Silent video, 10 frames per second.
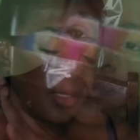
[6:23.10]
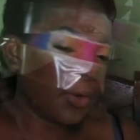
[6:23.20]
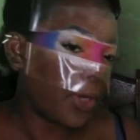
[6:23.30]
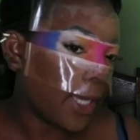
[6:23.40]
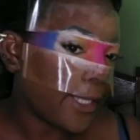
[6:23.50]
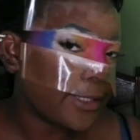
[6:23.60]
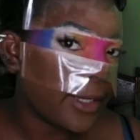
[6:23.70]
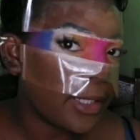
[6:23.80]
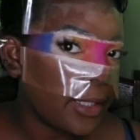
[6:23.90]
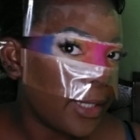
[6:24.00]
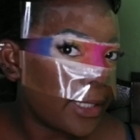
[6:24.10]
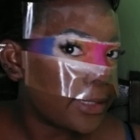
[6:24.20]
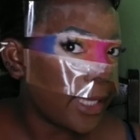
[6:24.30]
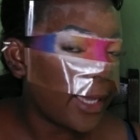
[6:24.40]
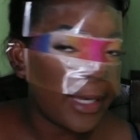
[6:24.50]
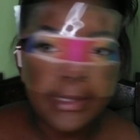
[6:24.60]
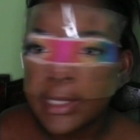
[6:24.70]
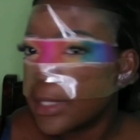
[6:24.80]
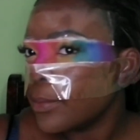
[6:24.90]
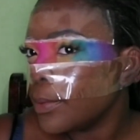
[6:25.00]
Alright guys, so on the next side I
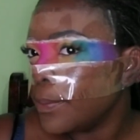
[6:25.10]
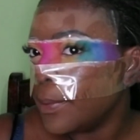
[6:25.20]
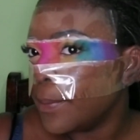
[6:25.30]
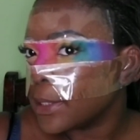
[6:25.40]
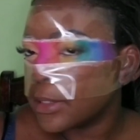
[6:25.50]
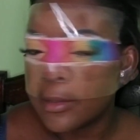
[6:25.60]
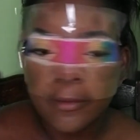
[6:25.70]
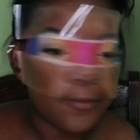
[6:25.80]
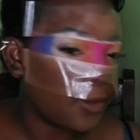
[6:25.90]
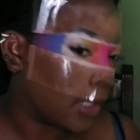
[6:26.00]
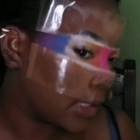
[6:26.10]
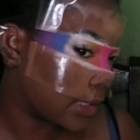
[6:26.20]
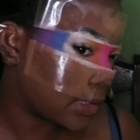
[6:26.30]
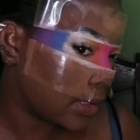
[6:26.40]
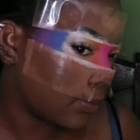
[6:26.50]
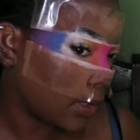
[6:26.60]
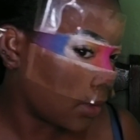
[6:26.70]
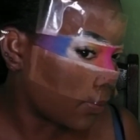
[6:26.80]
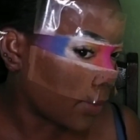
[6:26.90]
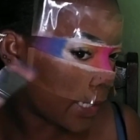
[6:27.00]
think it would be better for you all to see me
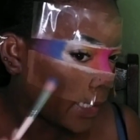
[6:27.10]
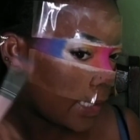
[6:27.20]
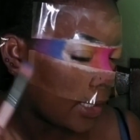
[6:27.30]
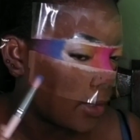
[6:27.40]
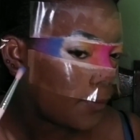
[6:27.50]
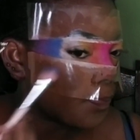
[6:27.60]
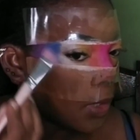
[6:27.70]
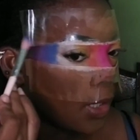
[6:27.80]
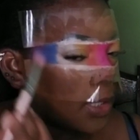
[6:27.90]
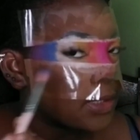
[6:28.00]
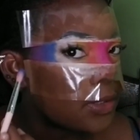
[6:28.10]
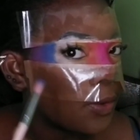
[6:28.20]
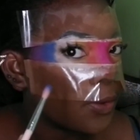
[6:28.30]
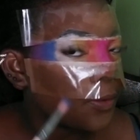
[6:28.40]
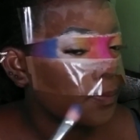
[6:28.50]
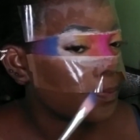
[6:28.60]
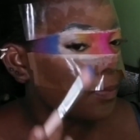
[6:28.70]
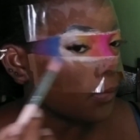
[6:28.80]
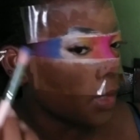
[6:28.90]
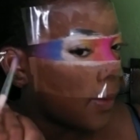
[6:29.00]
blend here. So
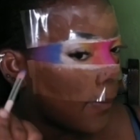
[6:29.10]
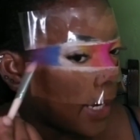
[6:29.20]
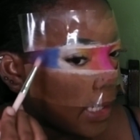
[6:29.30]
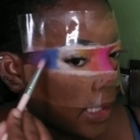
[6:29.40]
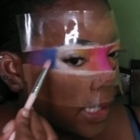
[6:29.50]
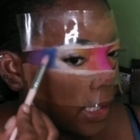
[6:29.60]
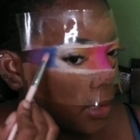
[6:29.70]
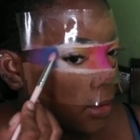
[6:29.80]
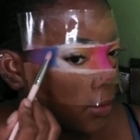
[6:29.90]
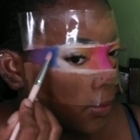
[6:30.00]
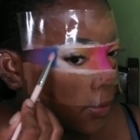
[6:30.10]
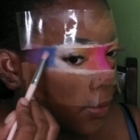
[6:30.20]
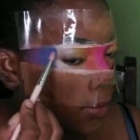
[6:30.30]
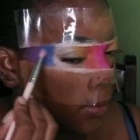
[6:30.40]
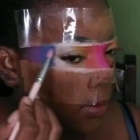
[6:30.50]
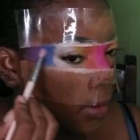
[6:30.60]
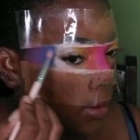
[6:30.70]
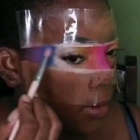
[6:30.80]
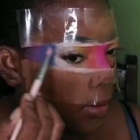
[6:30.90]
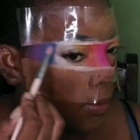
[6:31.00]
blending, you go
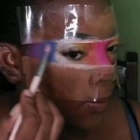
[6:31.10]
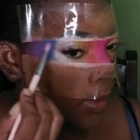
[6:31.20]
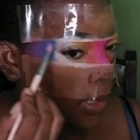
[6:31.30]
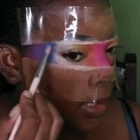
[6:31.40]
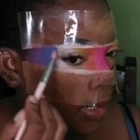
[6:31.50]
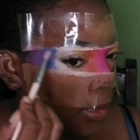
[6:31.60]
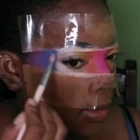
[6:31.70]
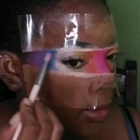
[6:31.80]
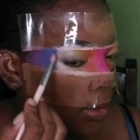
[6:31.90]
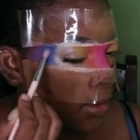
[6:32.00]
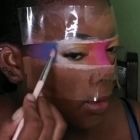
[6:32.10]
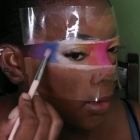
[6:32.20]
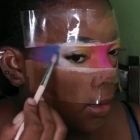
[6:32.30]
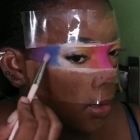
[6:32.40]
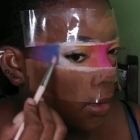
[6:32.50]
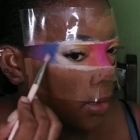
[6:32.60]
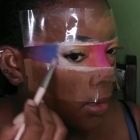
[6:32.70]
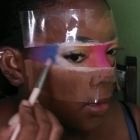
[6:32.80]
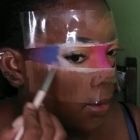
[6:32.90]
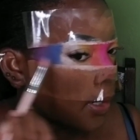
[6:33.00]
one color,
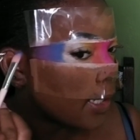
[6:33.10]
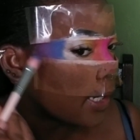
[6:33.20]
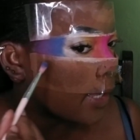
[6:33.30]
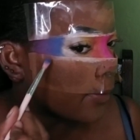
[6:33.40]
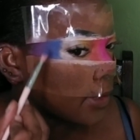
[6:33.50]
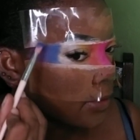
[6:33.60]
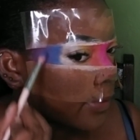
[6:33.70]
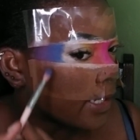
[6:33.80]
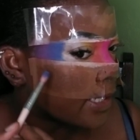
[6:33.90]
right, and which part